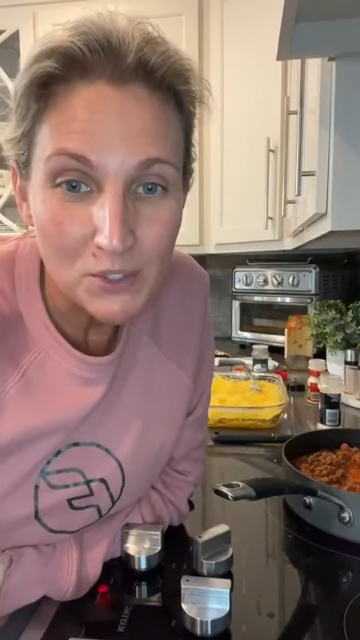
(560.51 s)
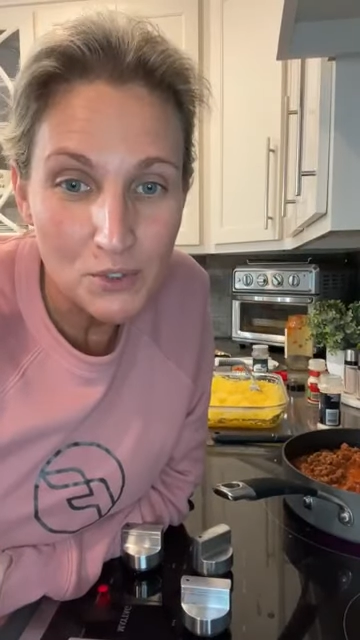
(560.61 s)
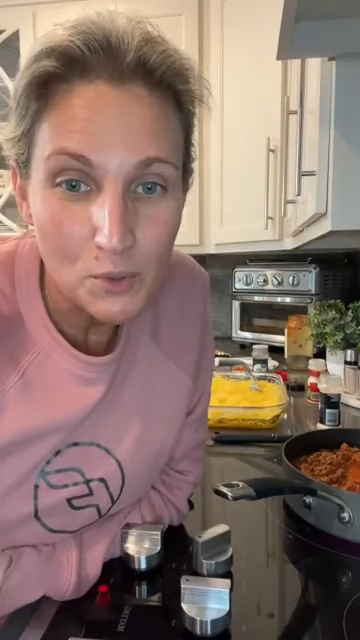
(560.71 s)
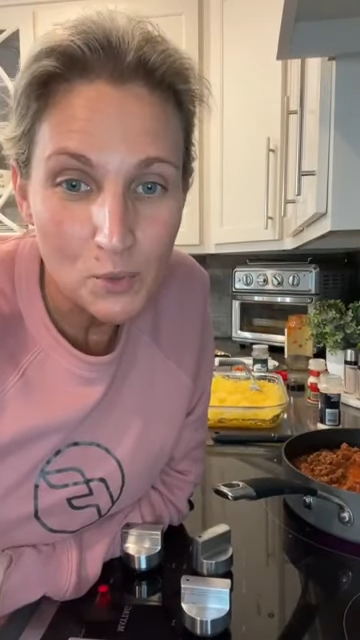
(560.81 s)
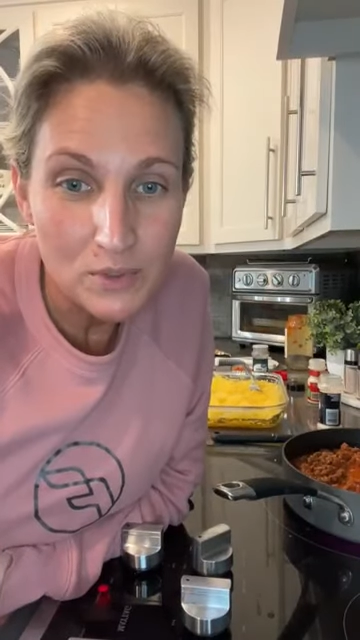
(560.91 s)
you
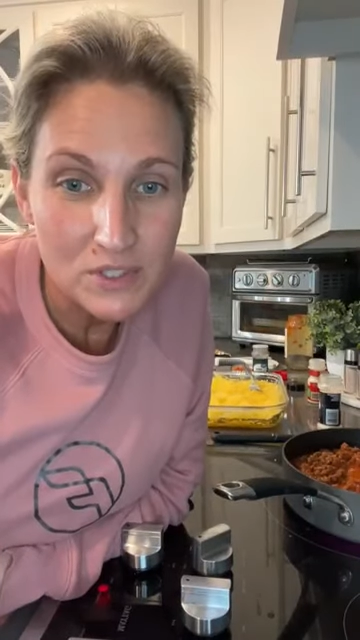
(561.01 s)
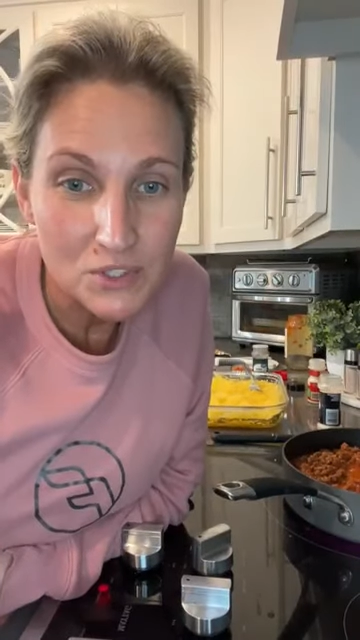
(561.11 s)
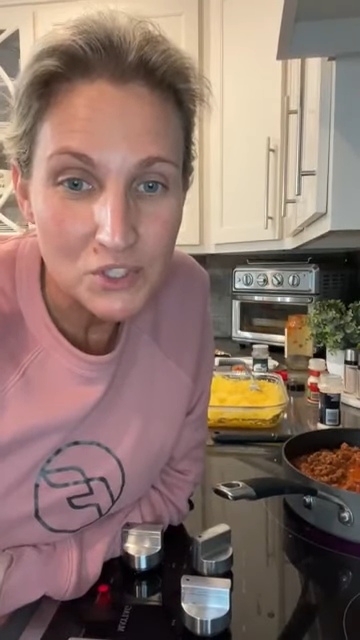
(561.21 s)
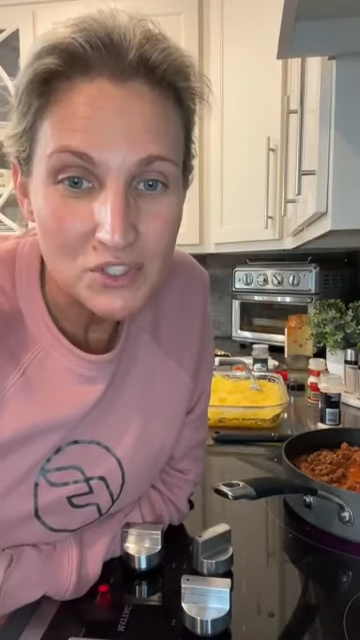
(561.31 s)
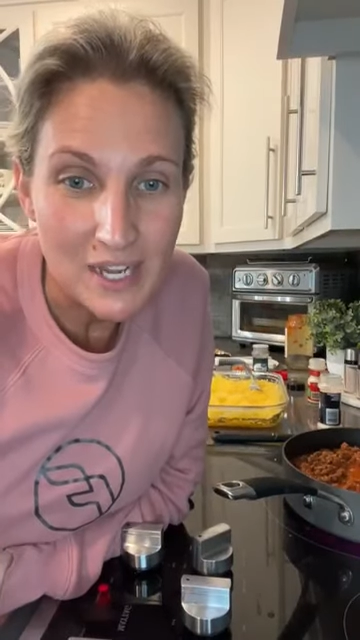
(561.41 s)
do want
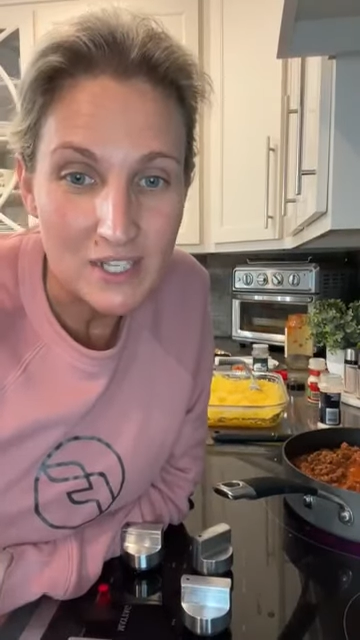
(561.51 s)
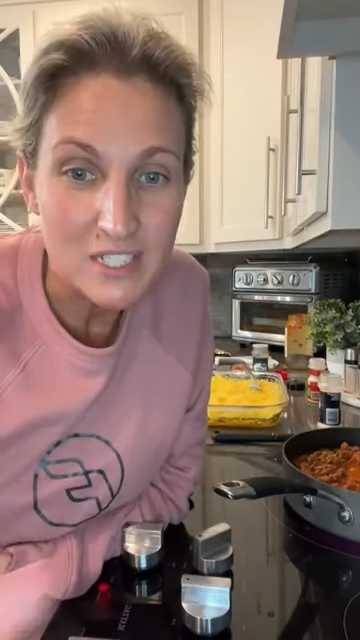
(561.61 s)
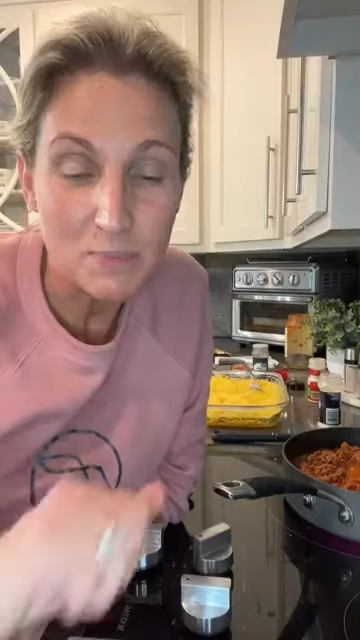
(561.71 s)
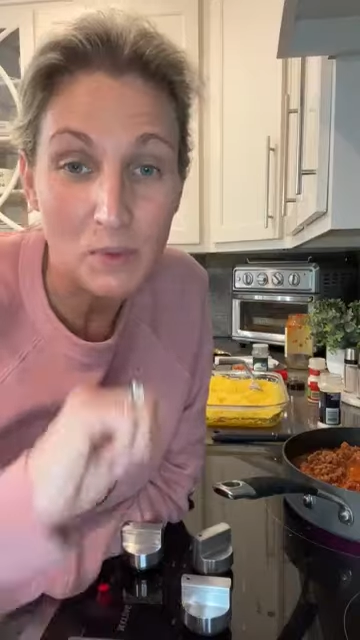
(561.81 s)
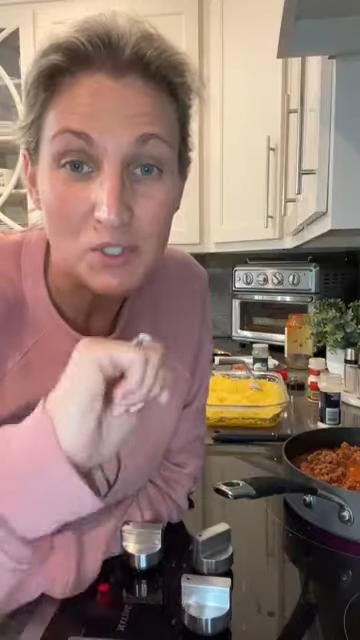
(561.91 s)
to just take
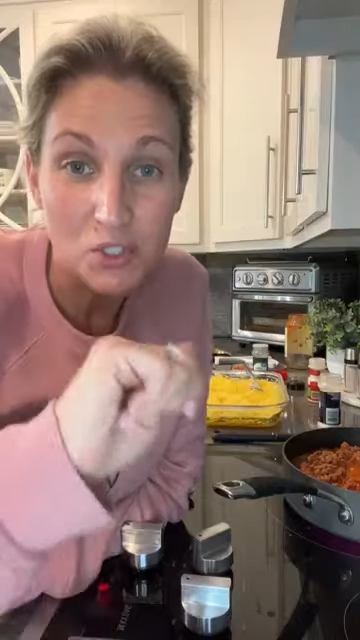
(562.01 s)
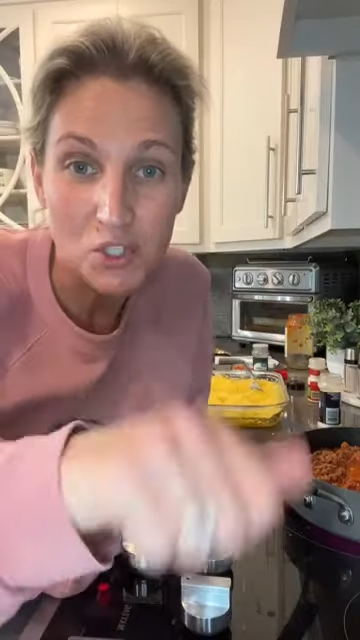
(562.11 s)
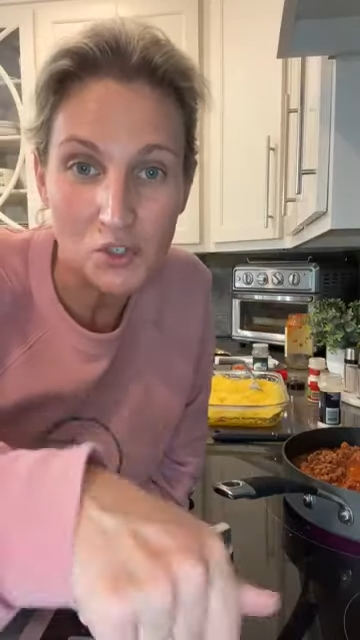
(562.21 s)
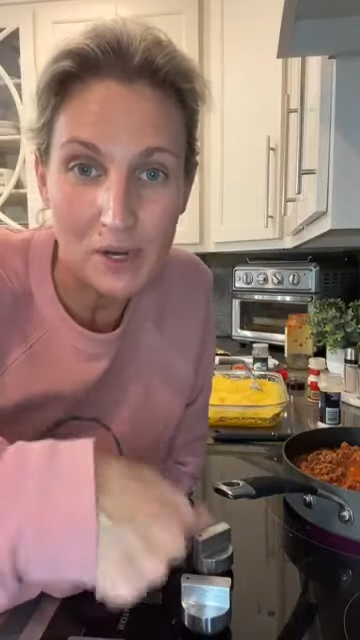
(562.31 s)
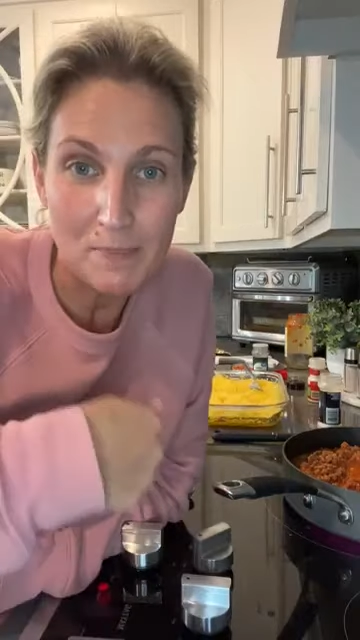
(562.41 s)
a spoon and
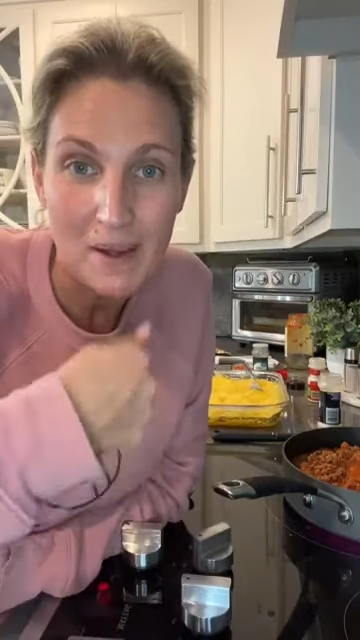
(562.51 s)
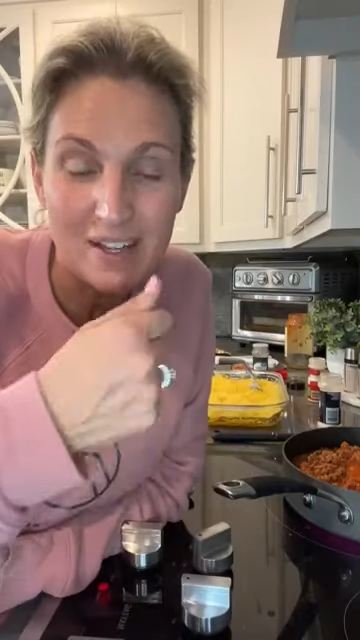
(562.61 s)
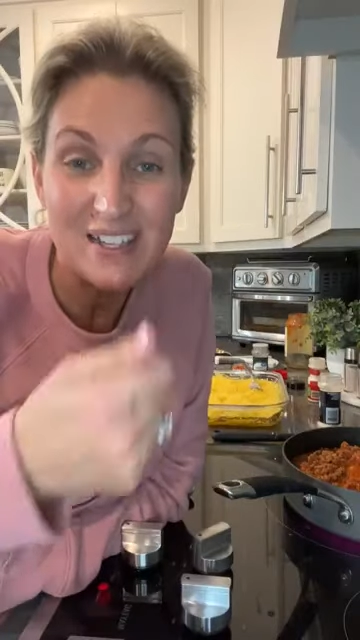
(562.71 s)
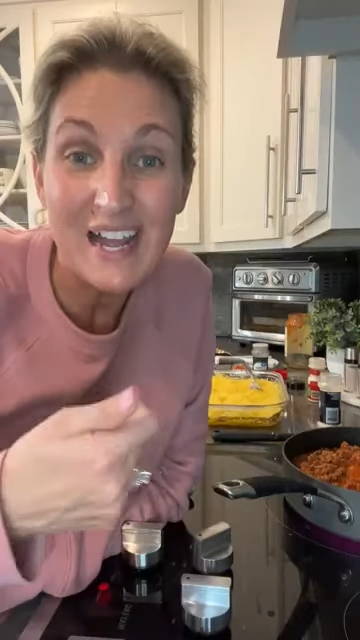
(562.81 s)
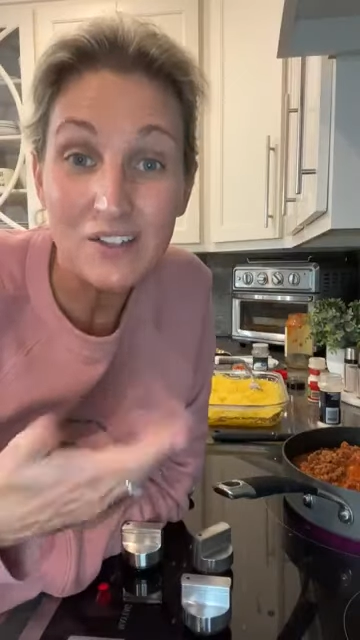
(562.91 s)
just scrape
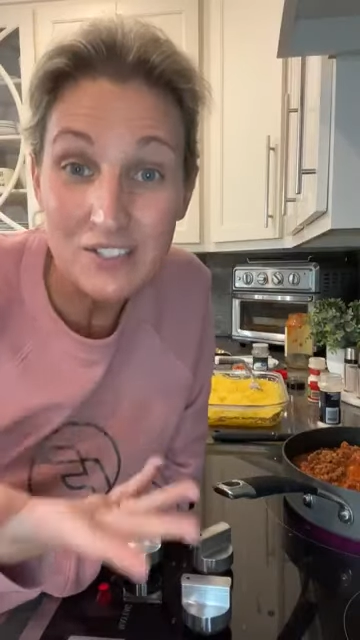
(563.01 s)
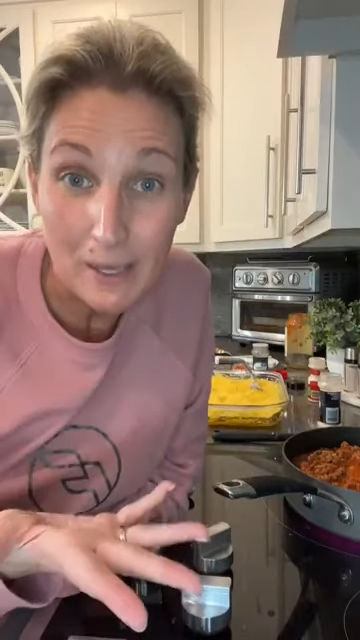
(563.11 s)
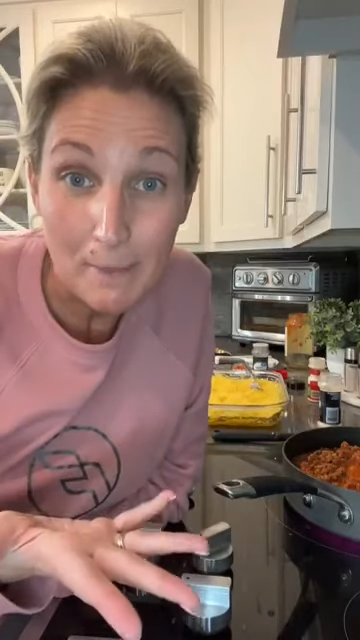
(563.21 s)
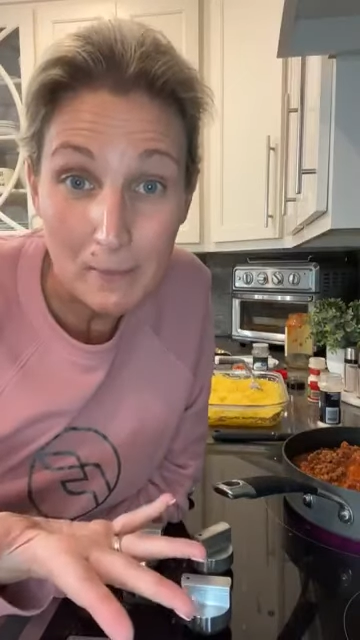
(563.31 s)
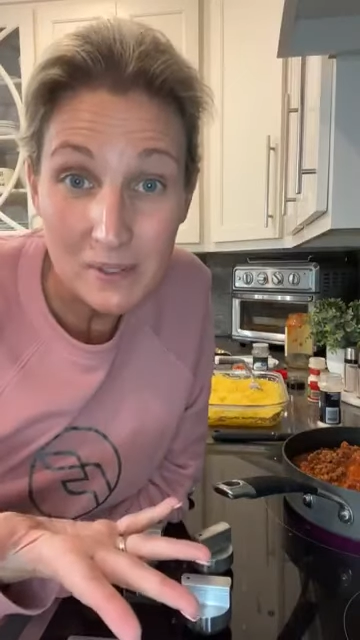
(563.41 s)
out. It kind of looks
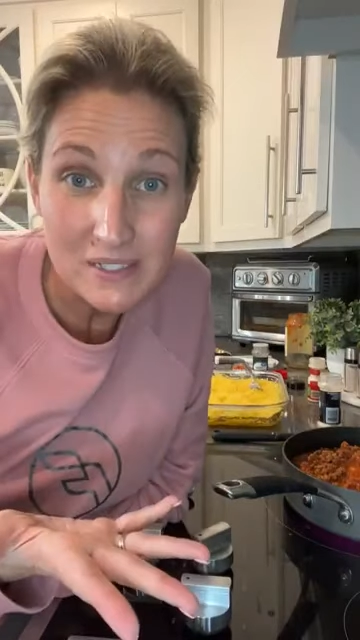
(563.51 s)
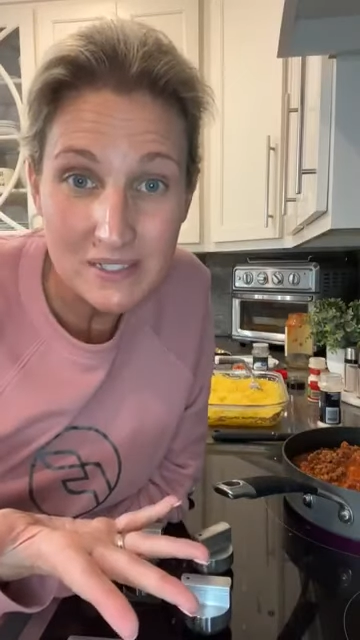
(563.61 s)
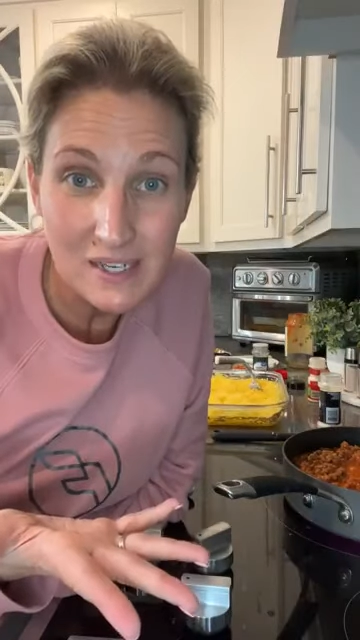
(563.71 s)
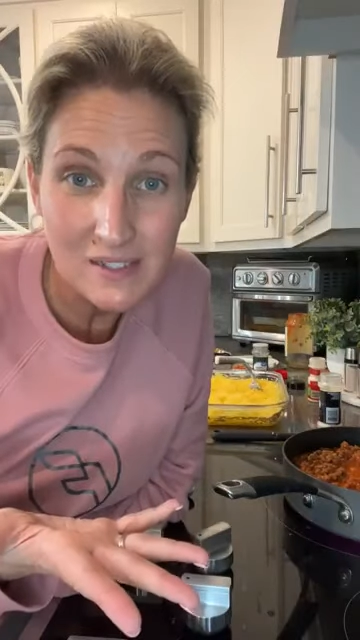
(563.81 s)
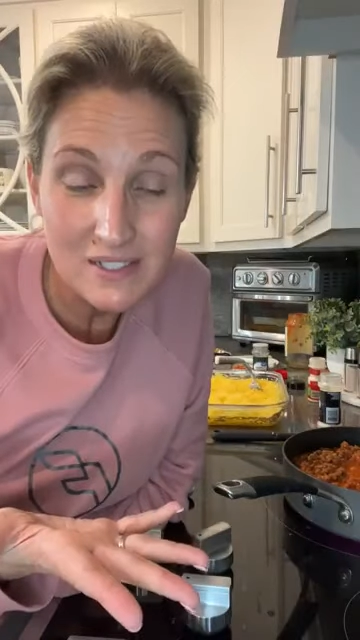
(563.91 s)
like pumpkin
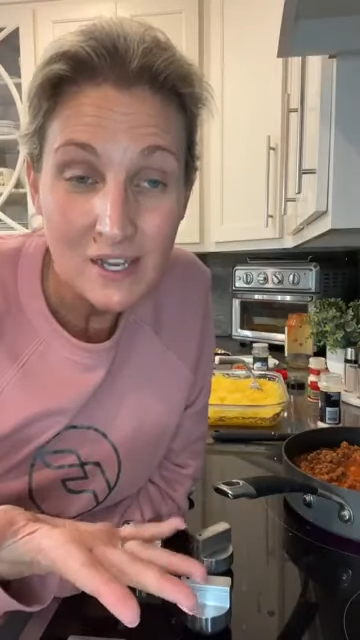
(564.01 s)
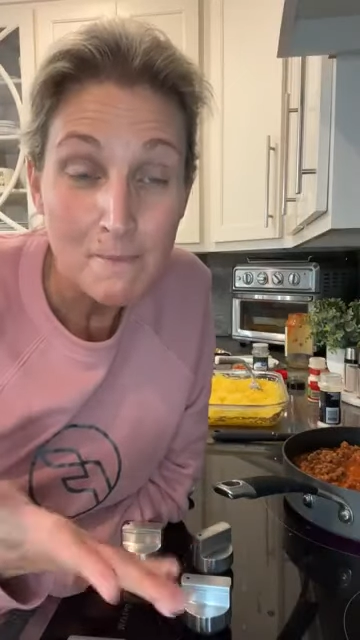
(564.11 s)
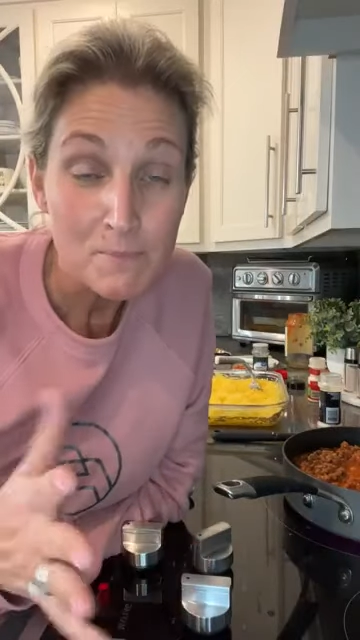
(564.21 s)
seeds.